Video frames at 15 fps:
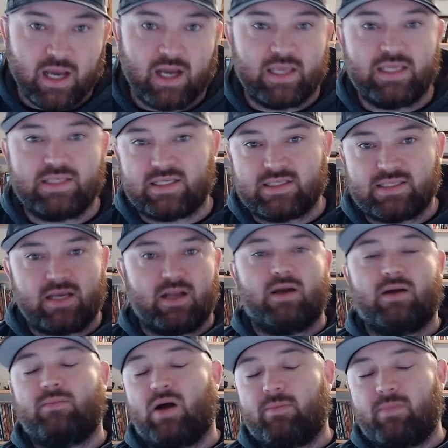He sends out
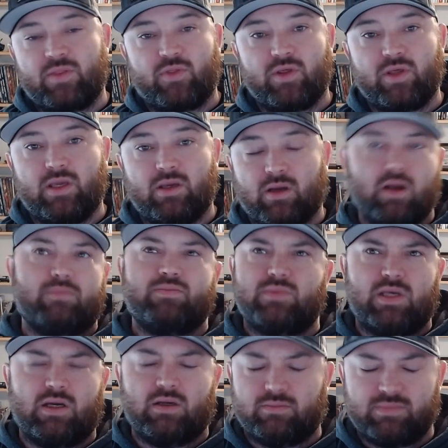a monthly, or
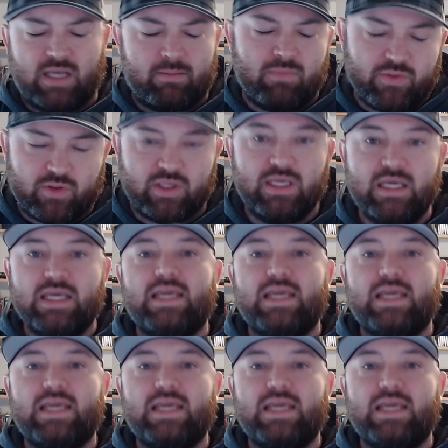not monthly,